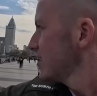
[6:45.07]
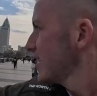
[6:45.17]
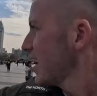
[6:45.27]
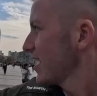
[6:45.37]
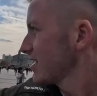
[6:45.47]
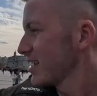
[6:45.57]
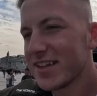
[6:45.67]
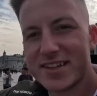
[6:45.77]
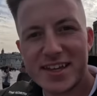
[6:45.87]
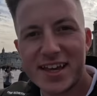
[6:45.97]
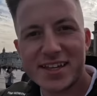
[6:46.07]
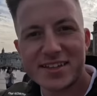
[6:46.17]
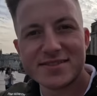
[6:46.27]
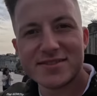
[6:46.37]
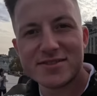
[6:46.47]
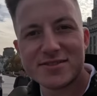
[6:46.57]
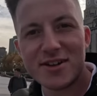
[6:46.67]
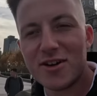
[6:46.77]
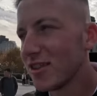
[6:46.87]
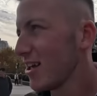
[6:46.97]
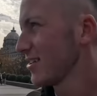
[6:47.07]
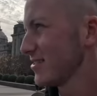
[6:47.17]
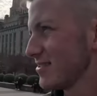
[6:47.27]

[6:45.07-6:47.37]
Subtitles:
And he's singing online.